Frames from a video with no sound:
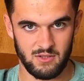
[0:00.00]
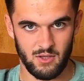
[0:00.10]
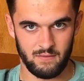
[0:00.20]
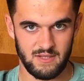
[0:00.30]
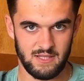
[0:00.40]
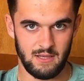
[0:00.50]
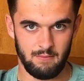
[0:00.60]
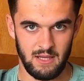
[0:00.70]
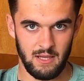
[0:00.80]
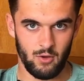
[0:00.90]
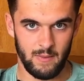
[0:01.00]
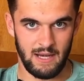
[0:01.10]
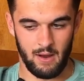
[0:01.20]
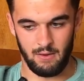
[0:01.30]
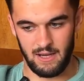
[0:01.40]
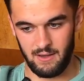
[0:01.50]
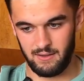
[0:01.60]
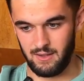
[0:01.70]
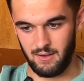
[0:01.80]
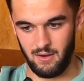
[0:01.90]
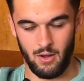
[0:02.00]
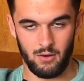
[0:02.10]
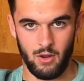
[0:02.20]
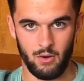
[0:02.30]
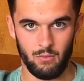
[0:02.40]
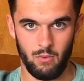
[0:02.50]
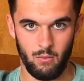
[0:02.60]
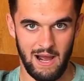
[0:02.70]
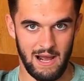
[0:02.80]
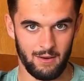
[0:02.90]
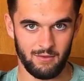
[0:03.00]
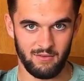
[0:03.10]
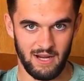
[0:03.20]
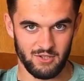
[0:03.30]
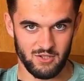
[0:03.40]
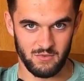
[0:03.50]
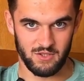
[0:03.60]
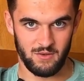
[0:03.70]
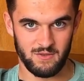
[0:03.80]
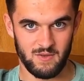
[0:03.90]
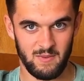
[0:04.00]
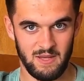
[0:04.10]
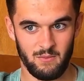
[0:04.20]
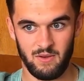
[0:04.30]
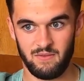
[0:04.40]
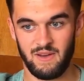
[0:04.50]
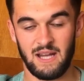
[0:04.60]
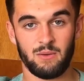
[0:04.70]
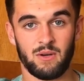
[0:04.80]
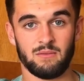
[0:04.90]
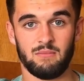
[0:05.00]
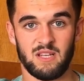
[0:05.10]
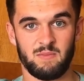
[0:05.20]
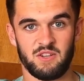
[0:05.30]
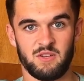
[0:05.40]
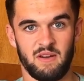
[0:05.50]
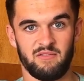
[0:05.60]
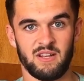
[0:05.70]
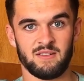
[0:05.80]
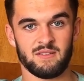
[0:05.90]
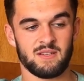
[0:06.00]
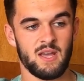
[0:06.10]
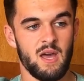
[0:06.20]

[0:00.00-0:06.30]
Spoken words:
Obviously, me coming out and did not know how the reaction was going to be with anyone, especially my friends.